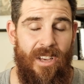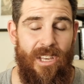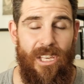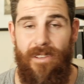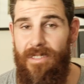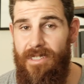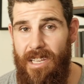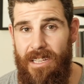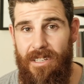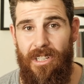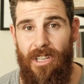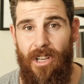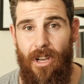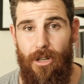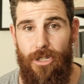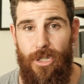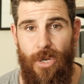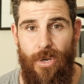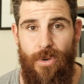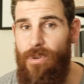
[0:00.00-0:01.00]
you've essentially
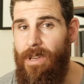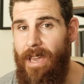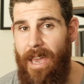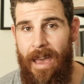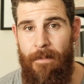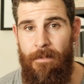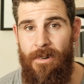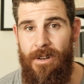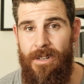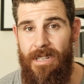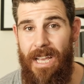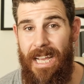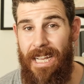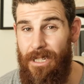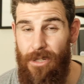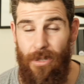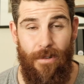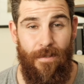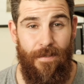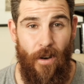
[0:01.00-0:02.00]
got two cameras and
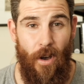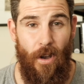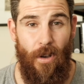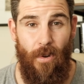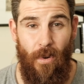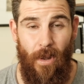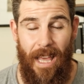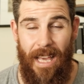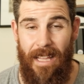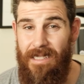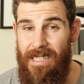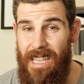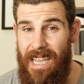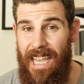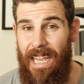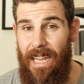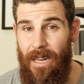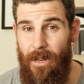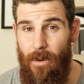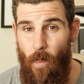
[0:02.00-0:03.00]
two focal lengths
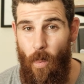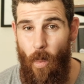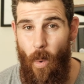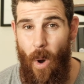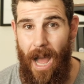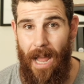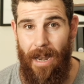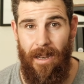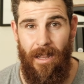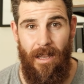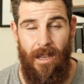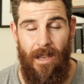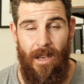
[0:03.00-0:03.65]
in one.